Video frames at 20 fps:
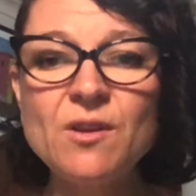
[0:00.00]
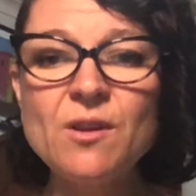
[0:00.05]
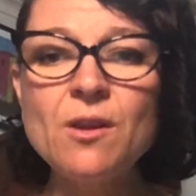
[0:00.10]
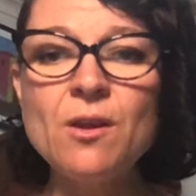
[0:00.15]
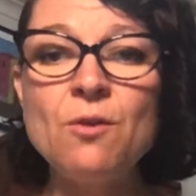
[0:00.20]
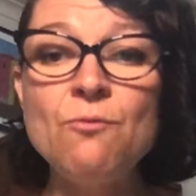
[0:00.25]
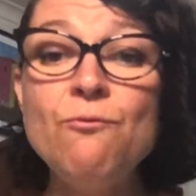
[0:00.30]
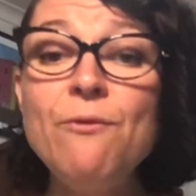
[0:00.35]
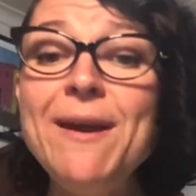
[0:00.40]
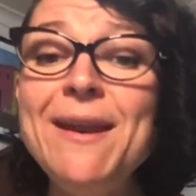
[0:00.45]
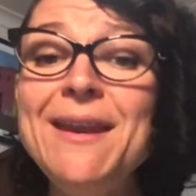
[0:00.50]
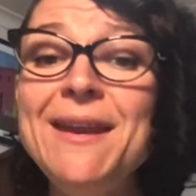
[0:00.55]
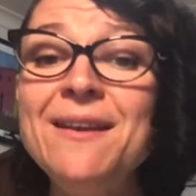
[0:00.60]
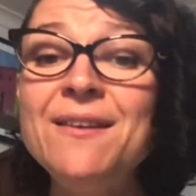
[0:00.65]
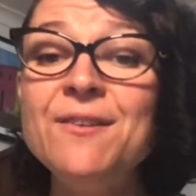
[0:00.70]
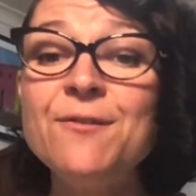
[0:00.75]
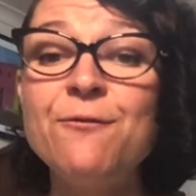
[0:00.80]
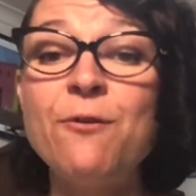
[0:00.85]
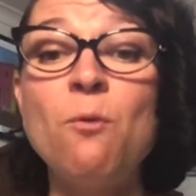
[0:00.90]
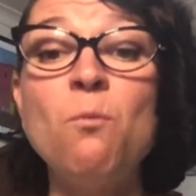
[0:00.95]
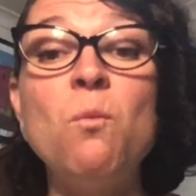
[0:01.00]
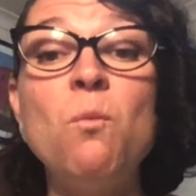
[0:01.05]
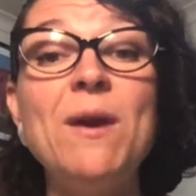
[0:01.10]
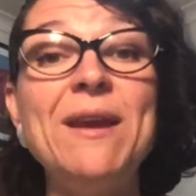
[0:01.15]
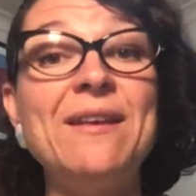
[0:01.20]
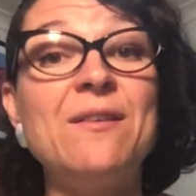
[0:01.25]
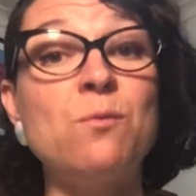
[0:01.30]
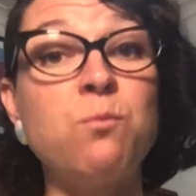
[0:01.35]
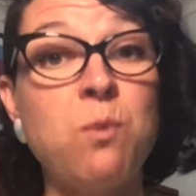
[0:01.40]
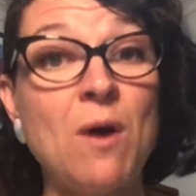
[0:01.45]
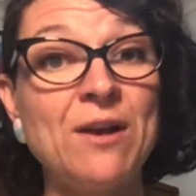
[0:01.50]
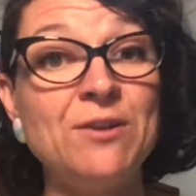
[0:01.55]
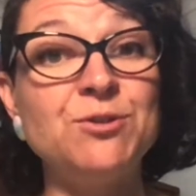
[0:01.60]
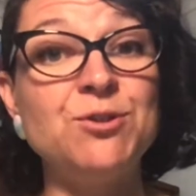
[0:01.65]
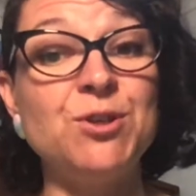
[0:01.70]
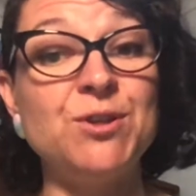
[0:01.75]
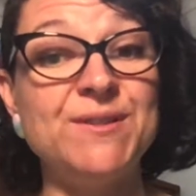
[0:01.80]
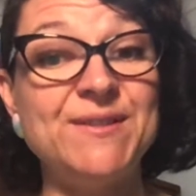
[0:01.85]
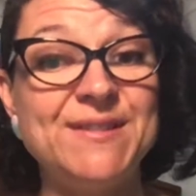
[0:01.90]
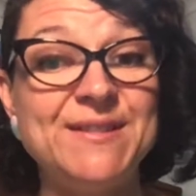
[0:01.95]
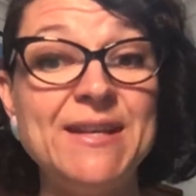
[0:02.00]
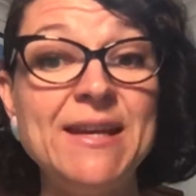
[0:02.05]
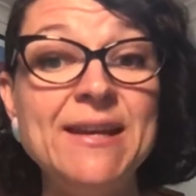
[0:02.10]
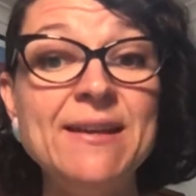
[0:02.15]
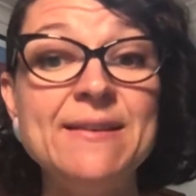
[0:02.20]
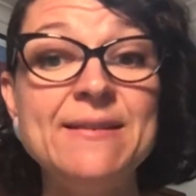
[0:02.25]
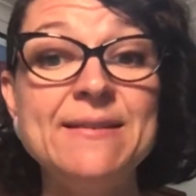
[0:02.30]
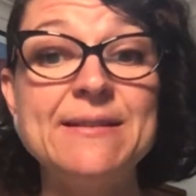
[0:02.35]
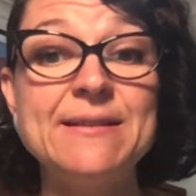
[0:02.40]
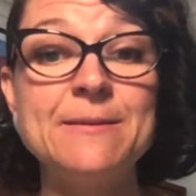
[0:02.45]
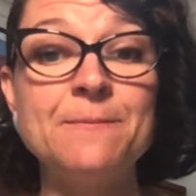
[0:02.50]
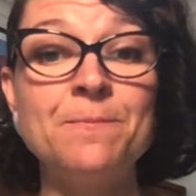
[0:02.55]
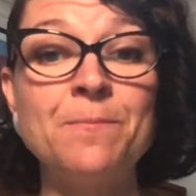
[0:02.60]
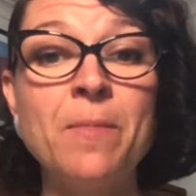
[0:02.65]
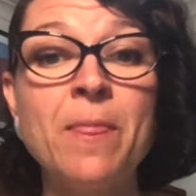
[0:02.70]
readings from weeks 1 to 6.